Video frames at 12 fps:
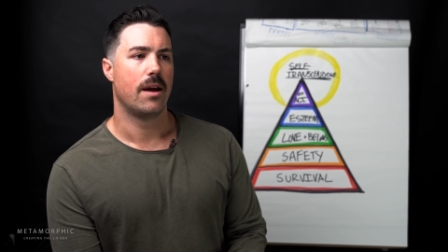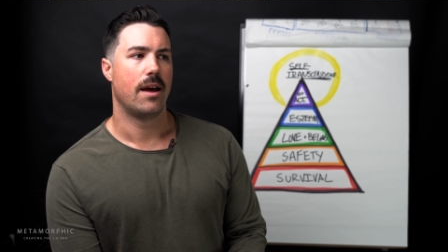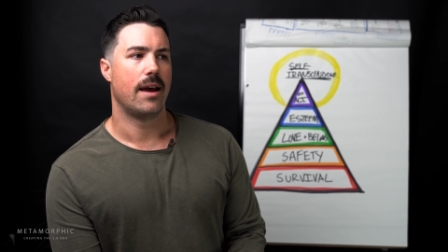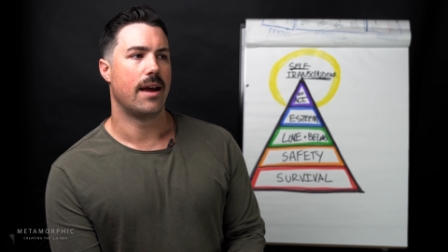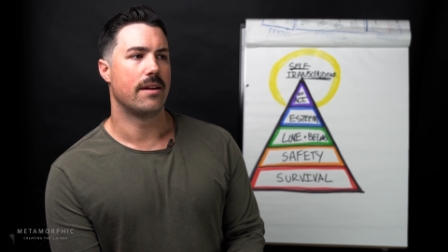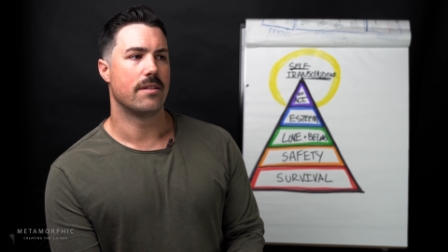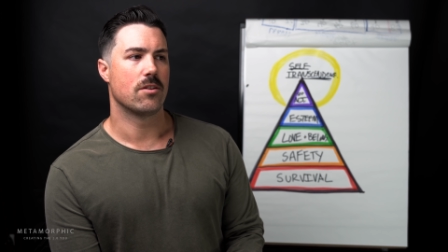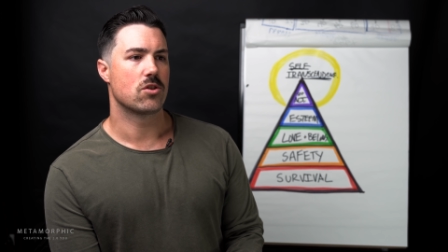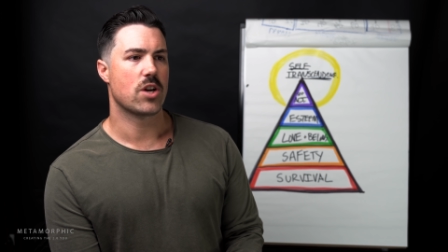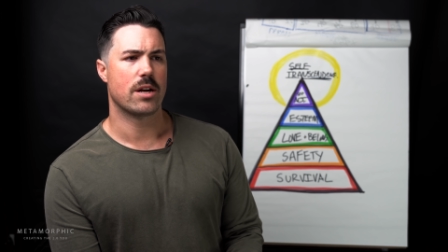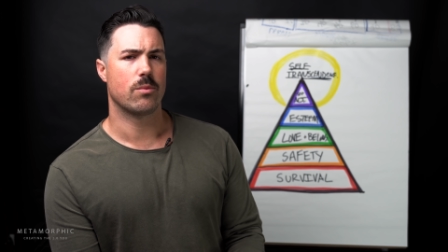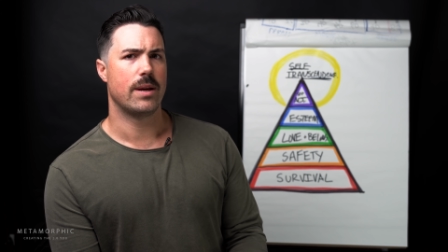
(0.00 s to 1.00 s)
and they're
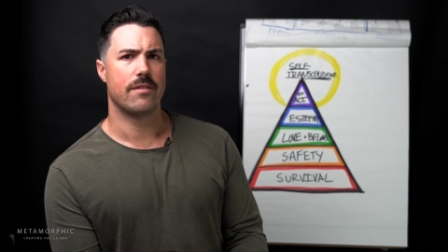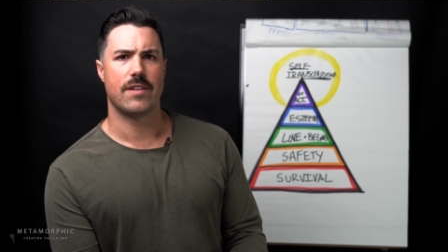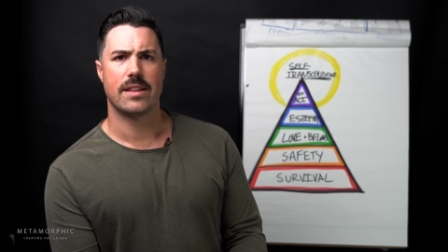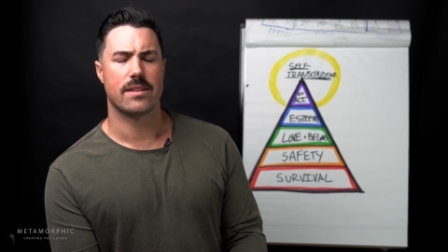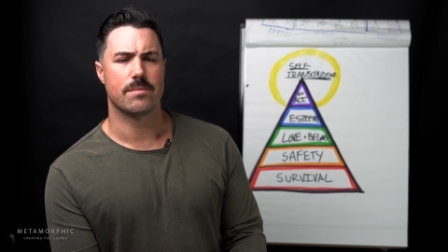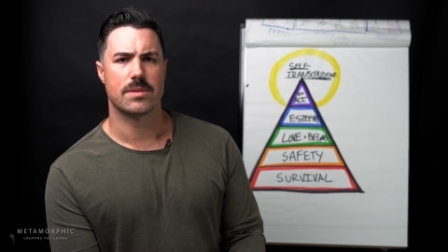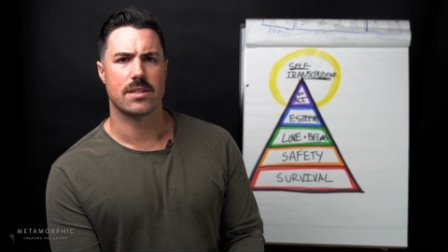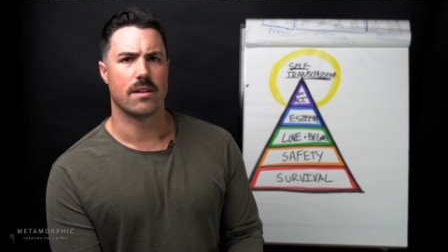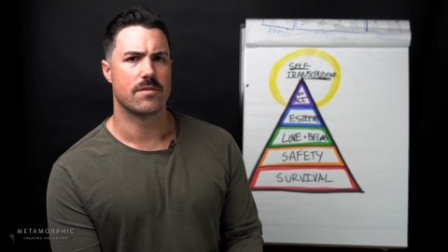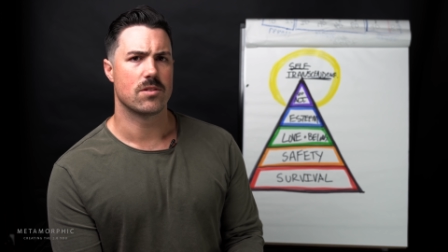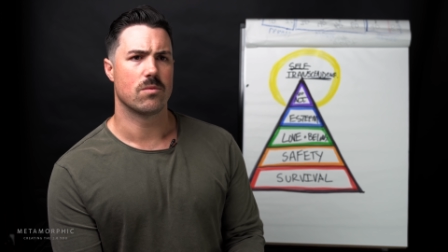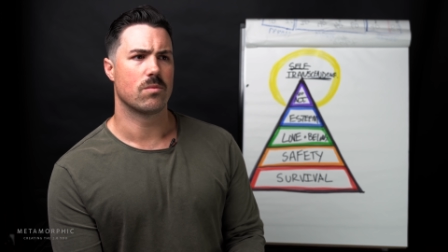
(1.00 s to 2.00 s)
trying to reinvent
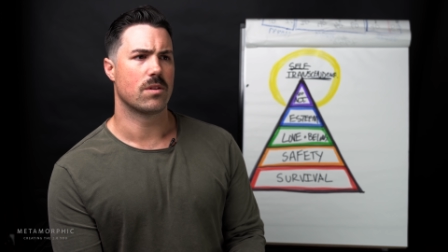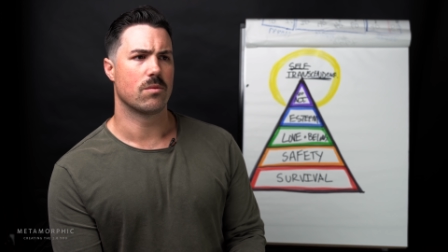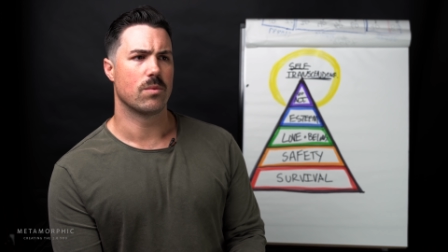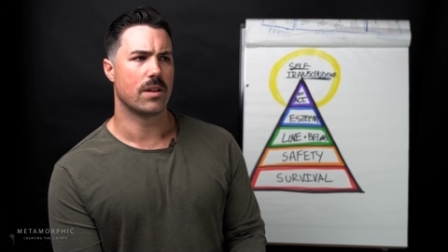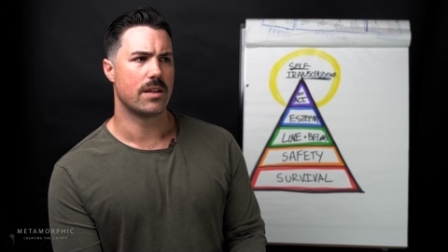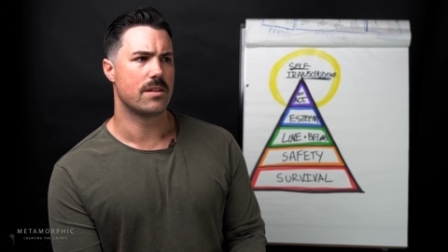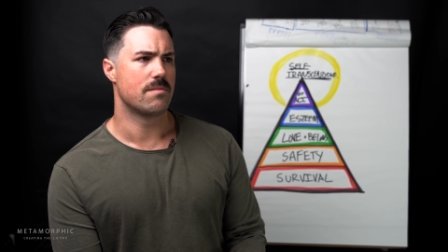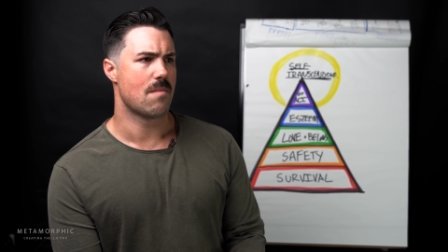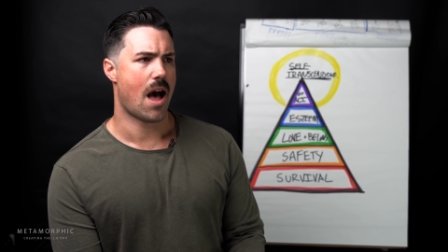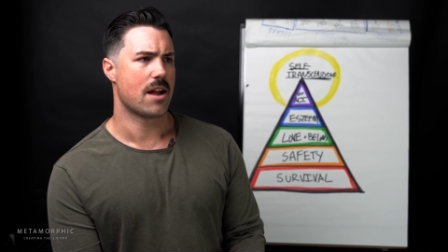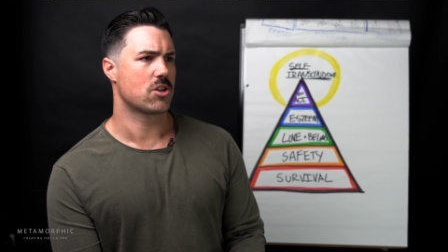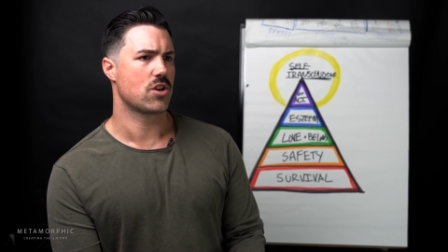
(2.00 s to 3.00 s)
themselves. They're, they're really
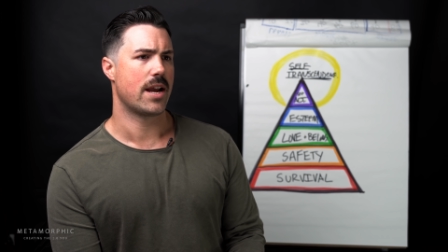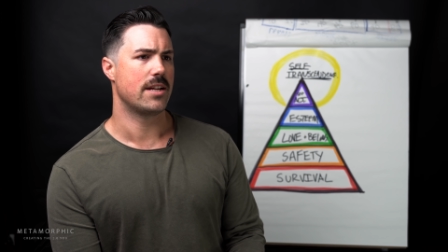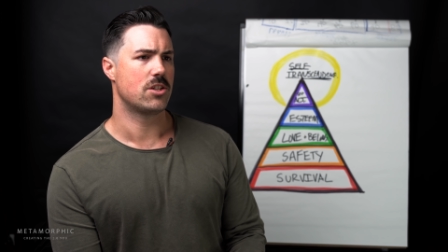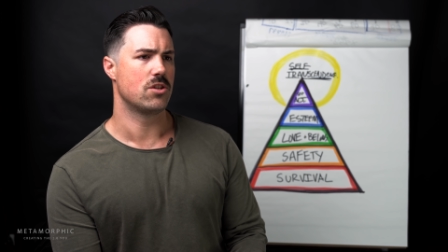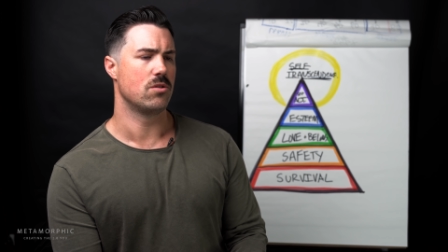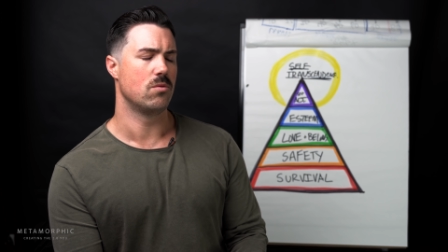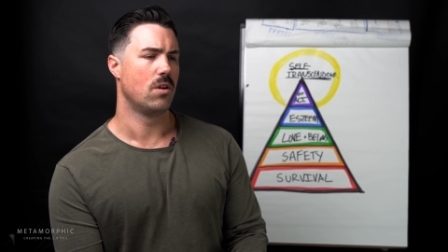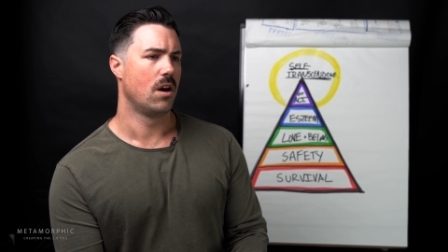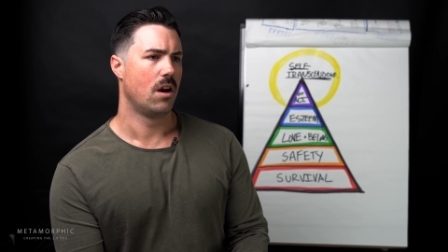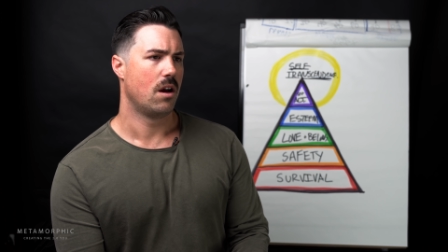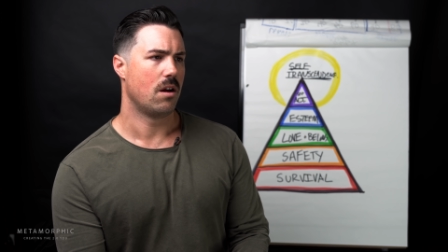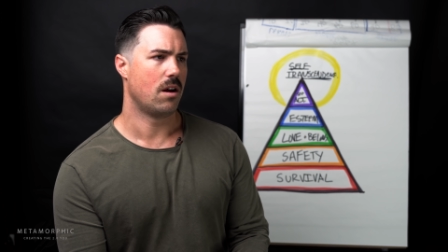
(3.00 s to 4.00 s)
not trying to,
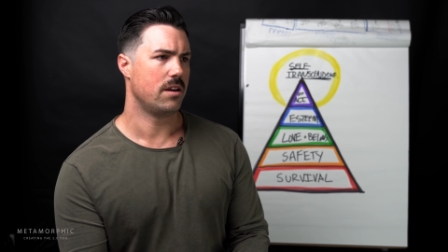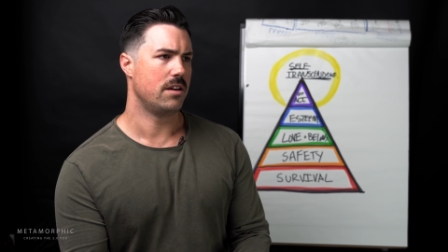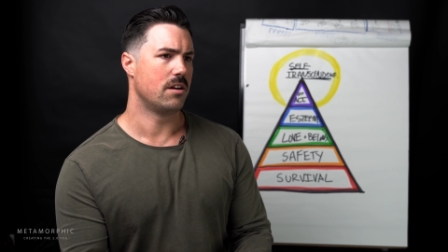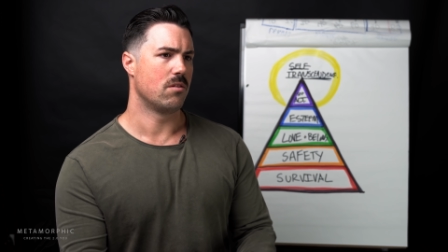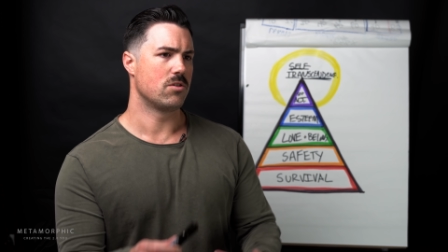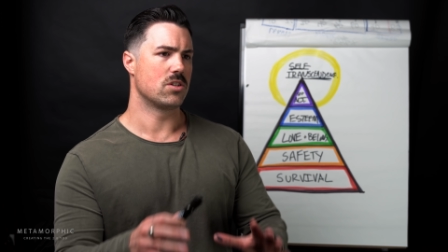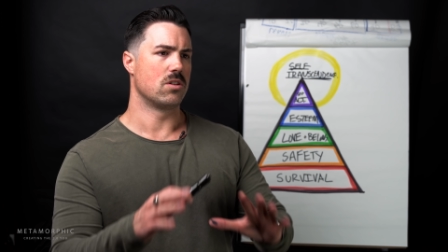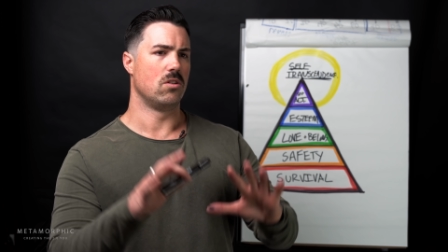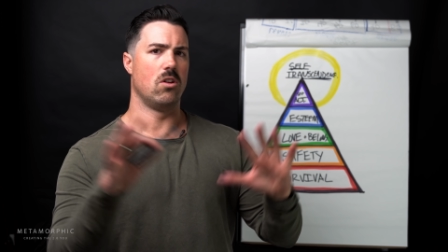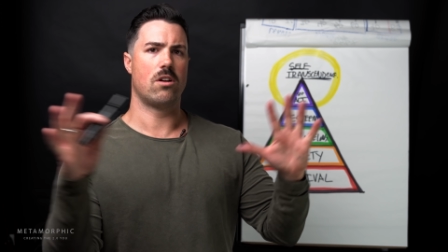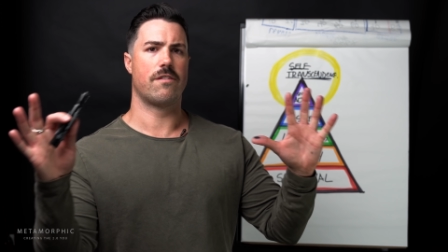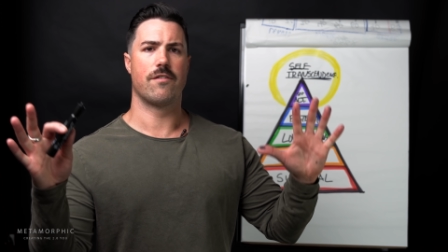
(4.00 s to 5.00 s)
you know, just
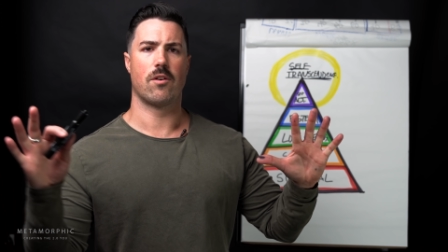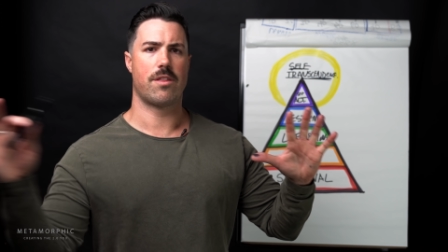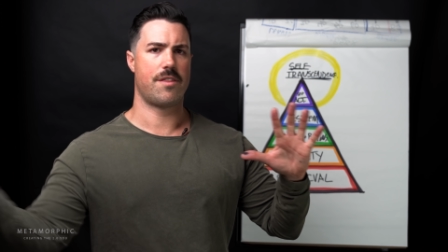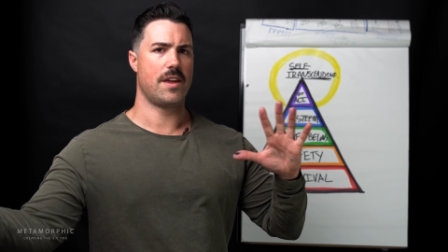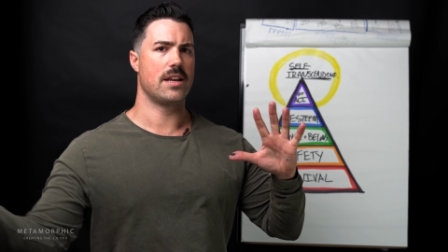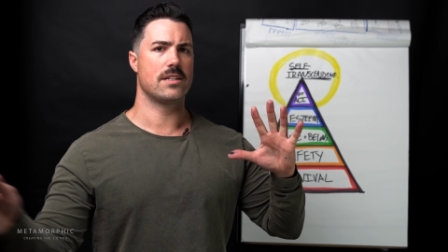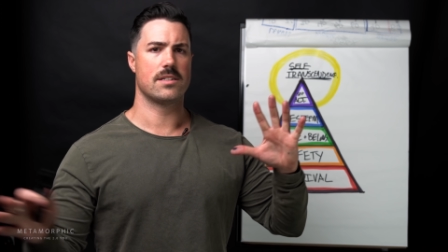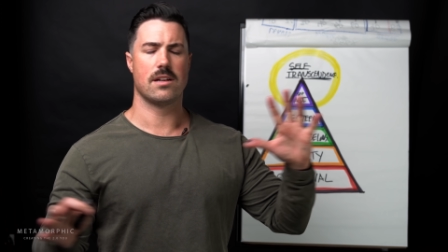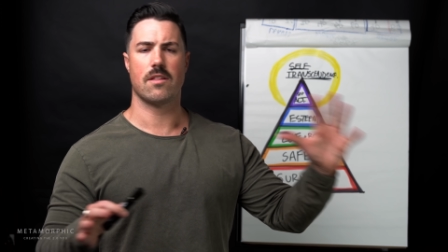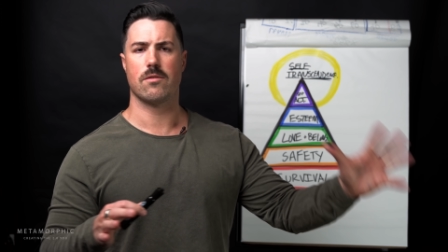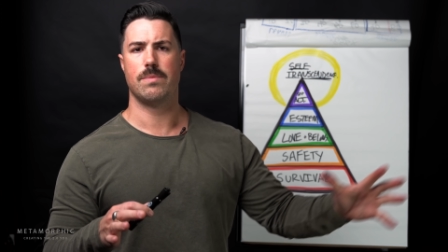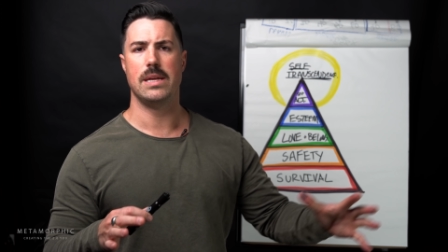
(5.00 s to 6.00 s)
look for things and
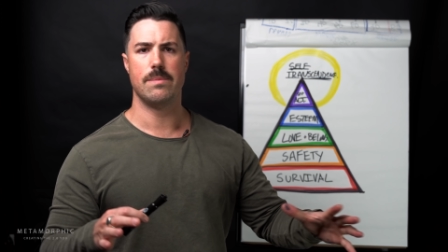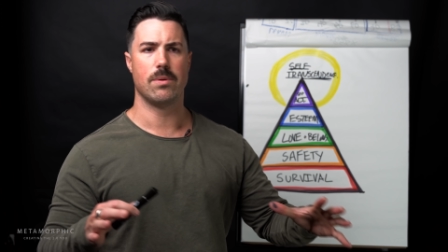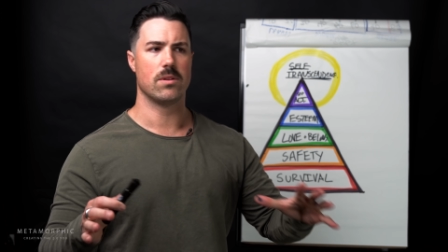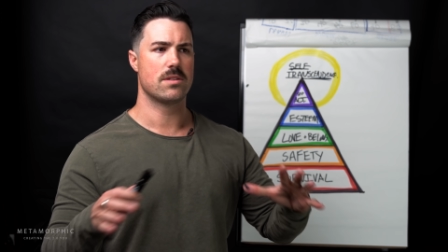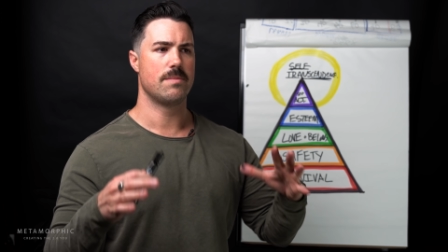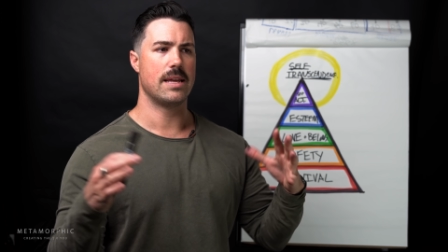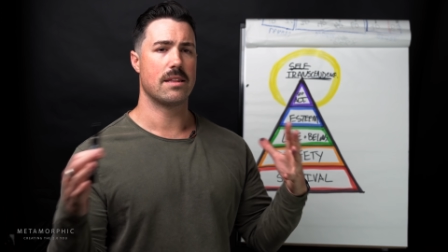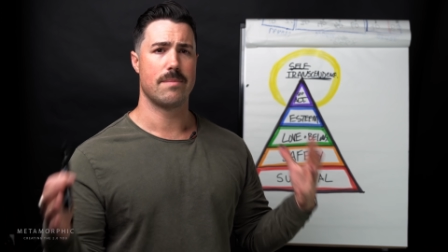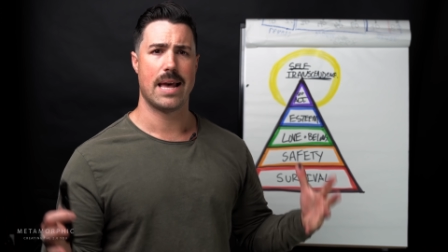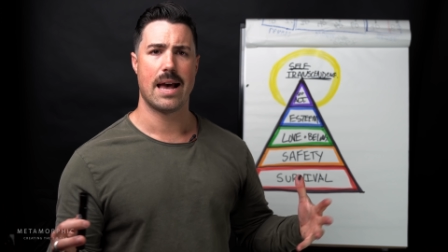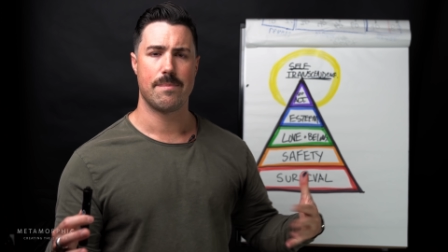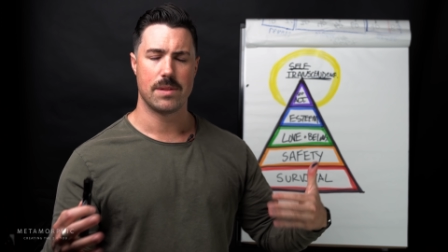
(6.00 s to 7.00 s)
other people to make them
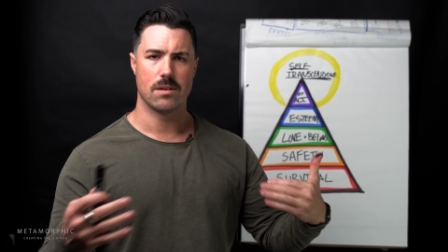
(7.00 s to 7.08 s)
happy.